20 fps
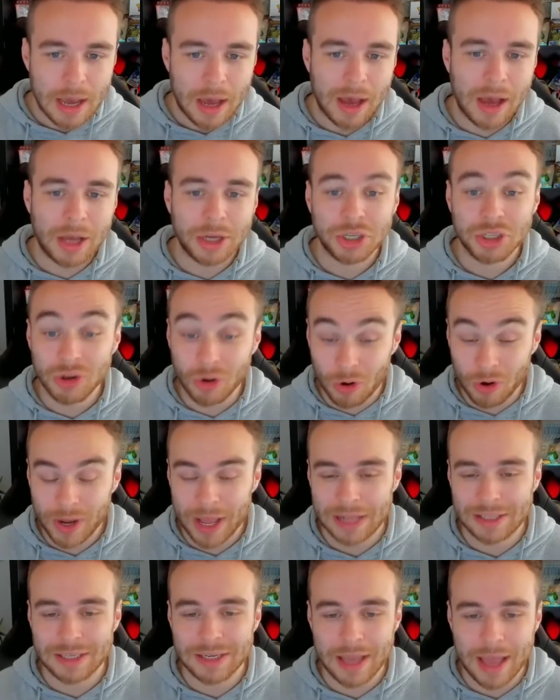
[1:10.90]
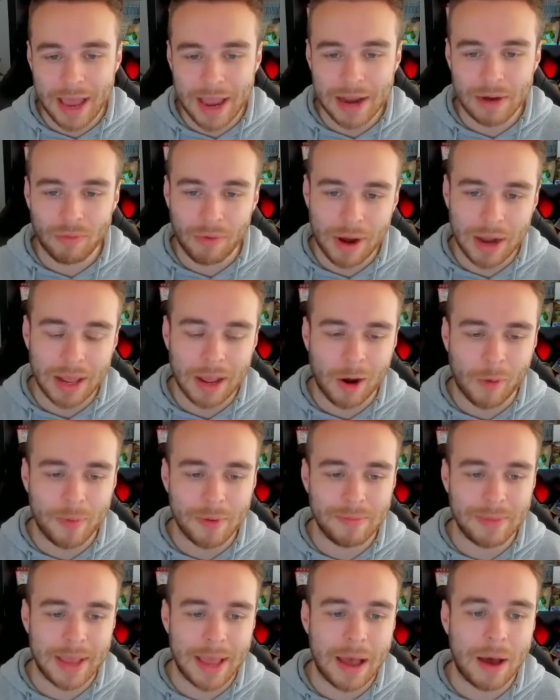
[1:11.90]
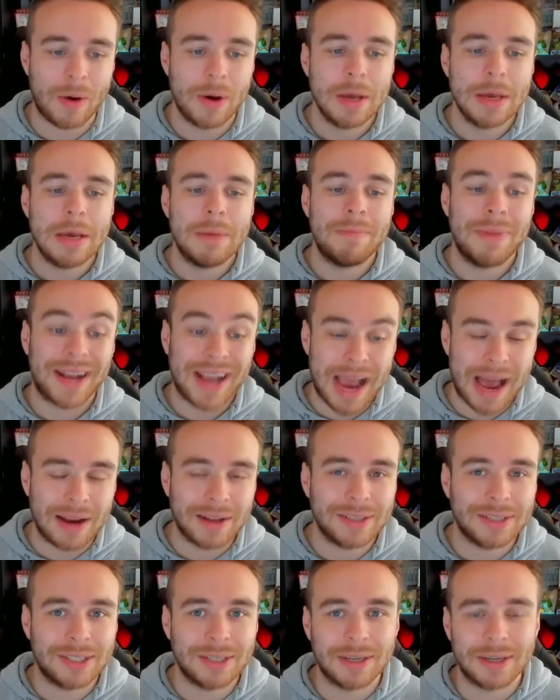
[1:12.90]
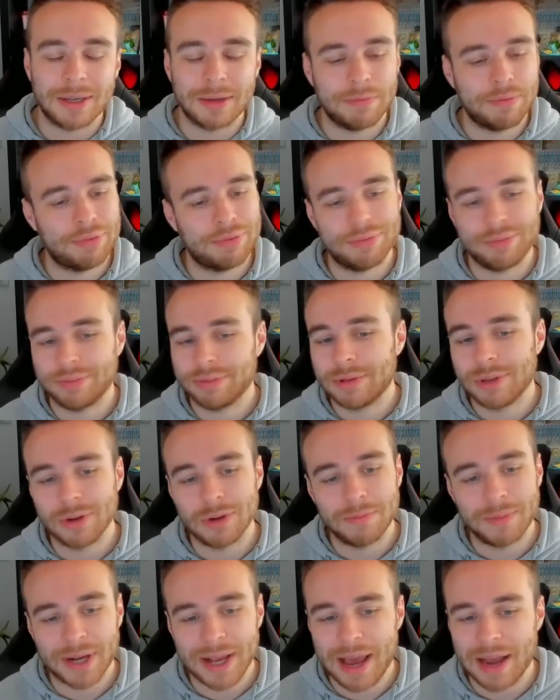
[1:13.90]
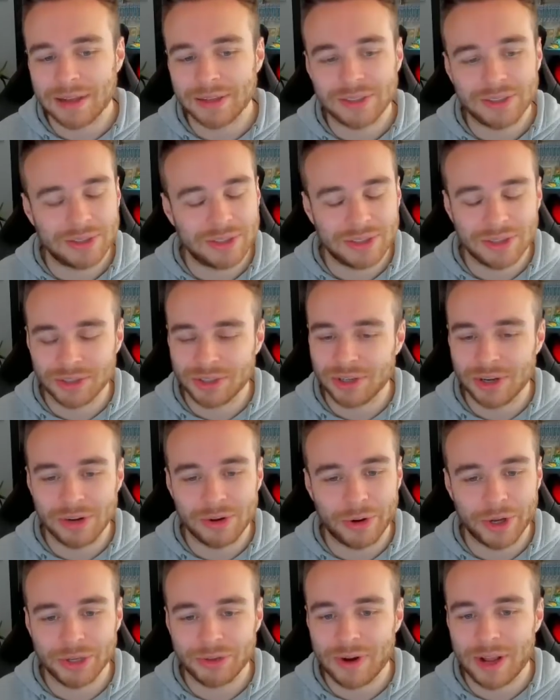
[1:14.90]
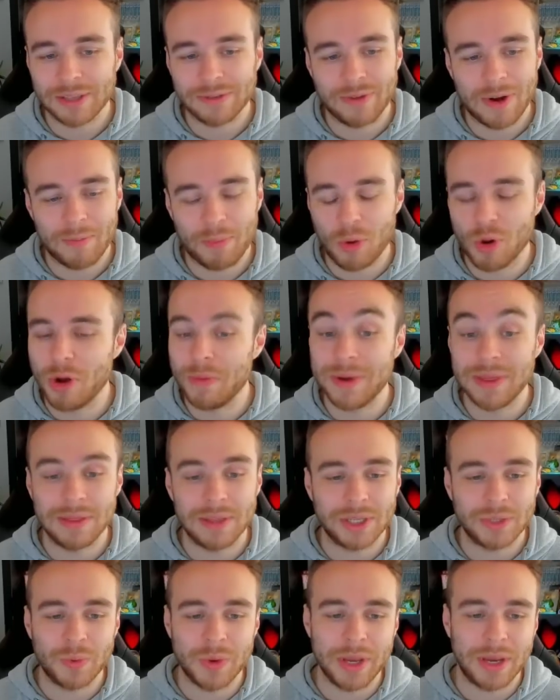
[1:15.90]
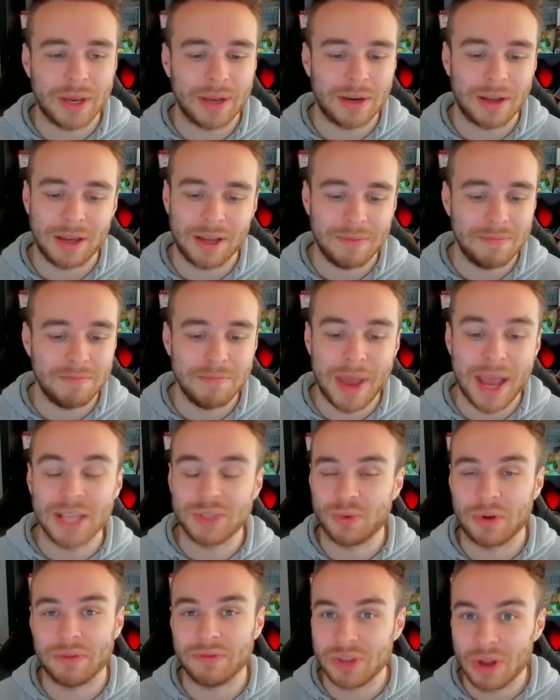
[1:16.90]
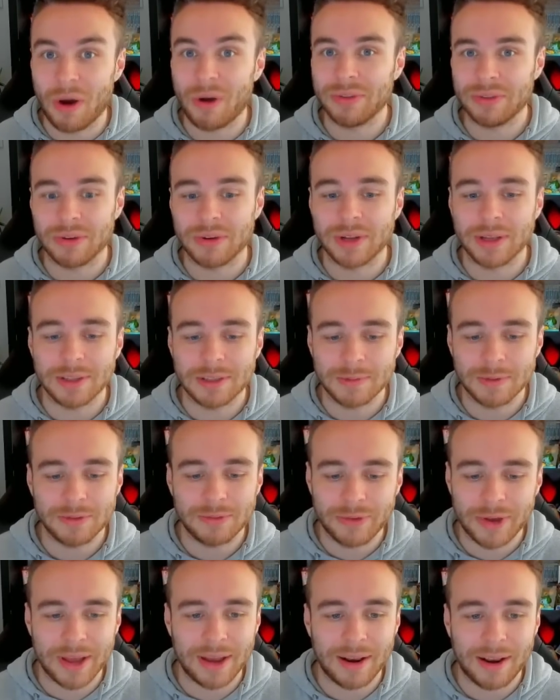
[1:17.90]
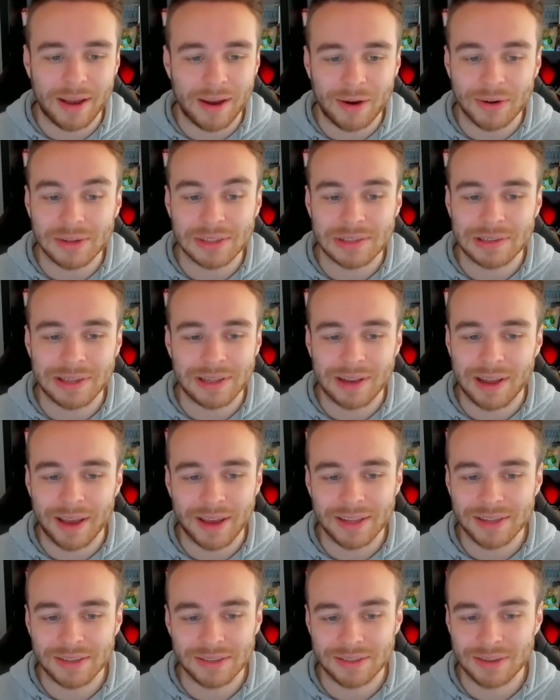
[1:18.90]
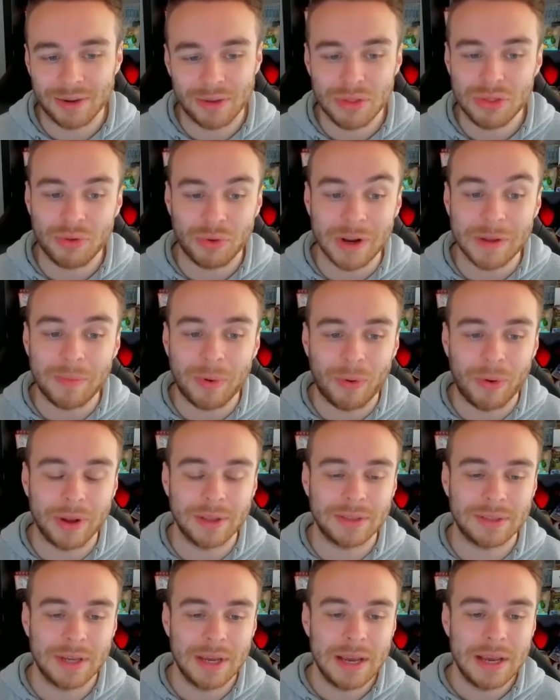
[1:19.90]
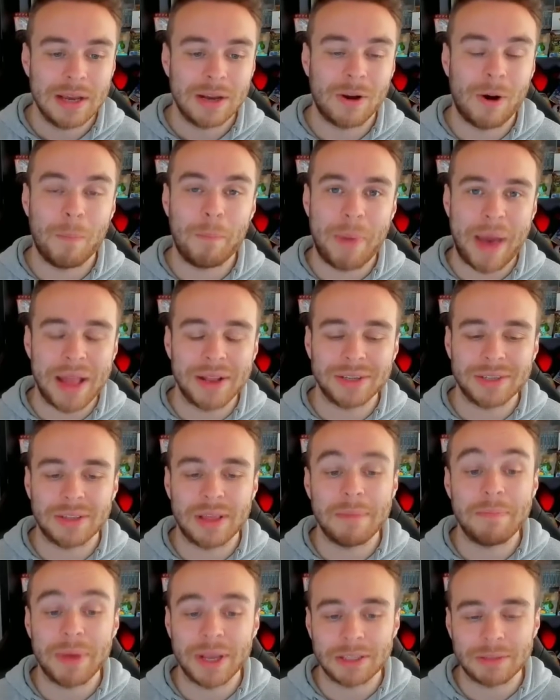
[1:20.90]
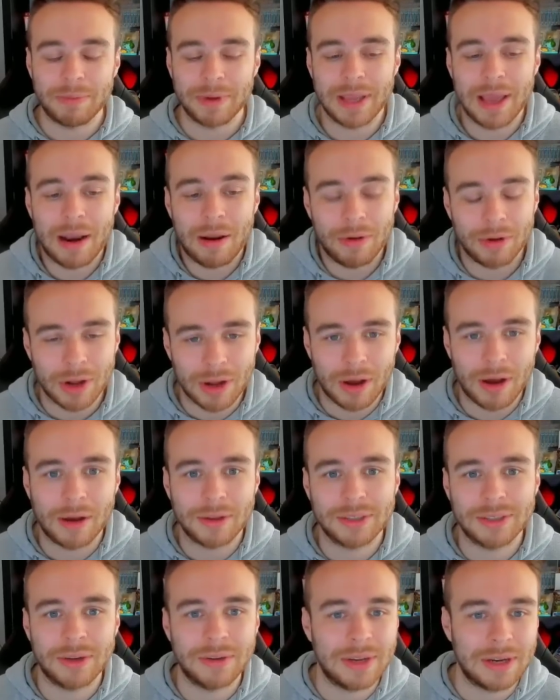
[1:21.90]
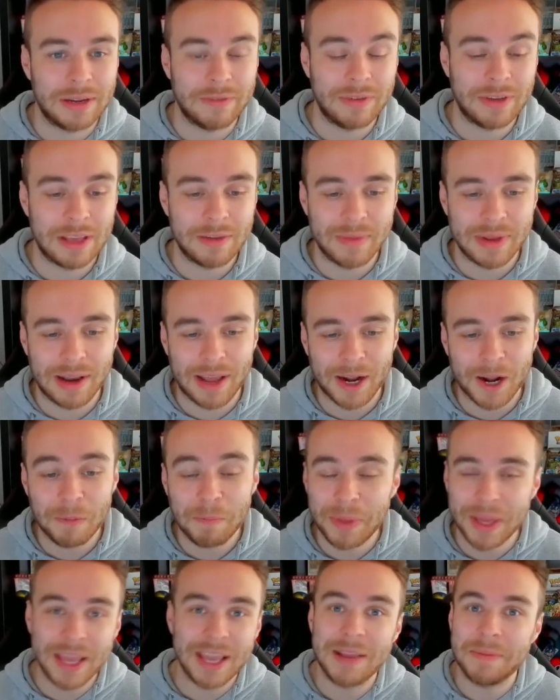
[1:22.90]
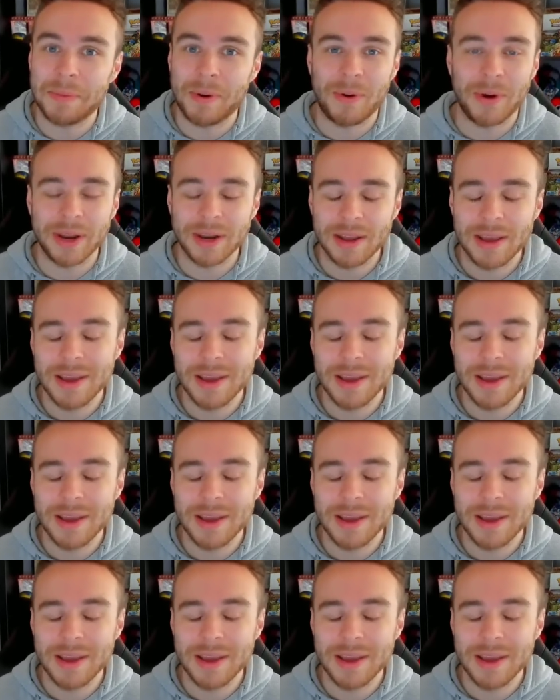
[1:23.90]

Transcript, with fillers: Shaw getting 8, really helping me out. McAllister, dude, McAllister's such an annoying transfer. I brought him in this week and may as well have not done it, to be fair. Like, honestly, like, he just got 3 points, got benched, and then picked up a yellow card, so it didn't even give me like a pity point.